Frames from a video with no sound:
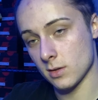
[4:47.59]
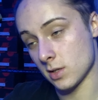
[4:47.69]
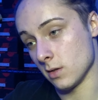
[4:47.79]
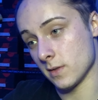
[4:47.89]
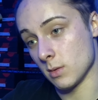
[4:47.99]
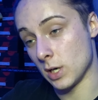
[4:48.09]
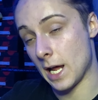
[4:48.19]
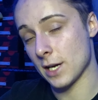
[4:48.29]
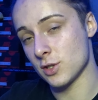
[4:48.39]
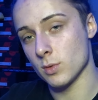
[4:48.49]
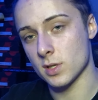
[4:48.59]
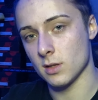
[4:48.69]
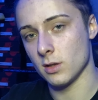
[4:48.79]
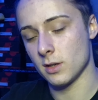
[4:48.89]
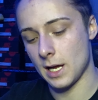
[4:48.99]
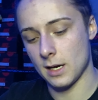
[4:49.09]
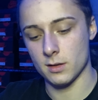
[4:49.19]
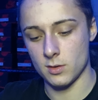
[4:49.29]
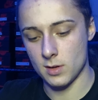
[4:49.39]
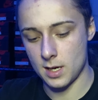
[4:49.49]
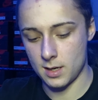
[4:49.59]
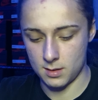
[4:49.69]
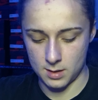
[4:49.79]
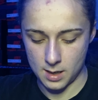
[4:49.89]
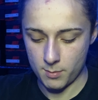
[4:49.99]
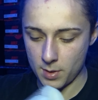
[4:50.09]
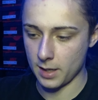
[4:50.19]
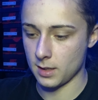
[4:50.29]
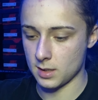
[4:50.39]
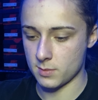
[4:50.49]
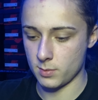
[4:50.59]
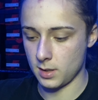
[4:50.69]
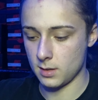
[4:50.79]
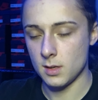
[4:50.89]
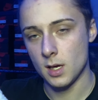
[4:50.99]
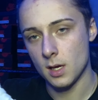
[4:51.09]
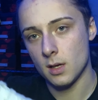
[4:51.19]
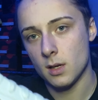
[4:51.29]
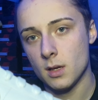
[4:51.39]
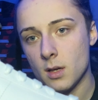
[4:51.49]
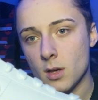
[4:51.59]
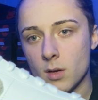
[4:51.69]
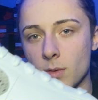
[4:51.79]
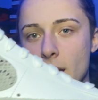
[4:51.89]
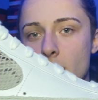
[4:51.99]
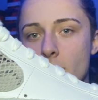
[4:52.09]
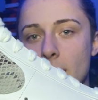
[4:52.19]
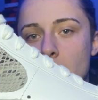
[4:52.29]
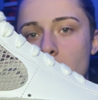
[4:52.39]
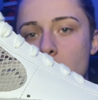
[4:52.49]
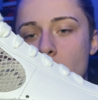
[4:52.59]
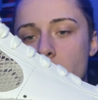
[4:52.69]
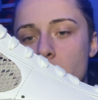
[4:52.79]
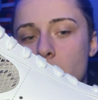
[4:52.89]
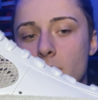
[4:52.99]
So if someone actually wants to learn how to do that, I mean, I can explain it. Right here, I got another